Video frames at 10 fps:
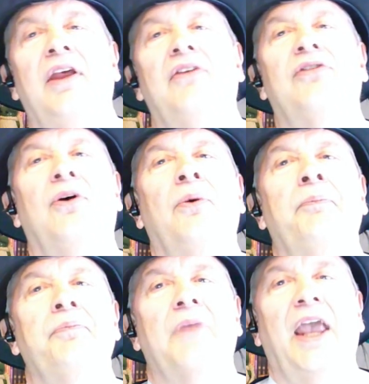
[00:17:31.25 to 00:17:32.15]
So
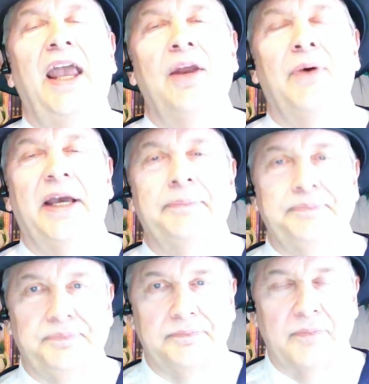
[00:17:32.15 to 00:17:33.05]
anyway,
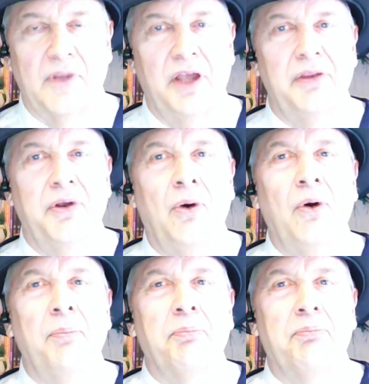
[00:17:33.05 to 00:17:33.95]
the
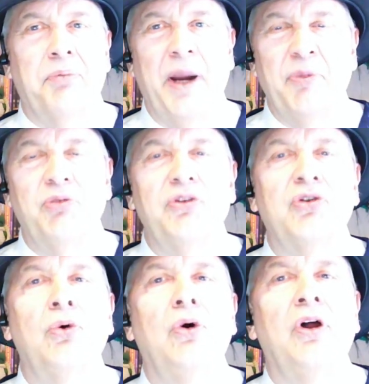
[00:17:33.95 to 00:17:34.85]
whole premise was
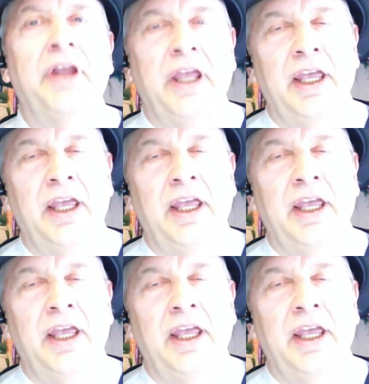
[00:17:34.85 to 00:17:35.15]
cool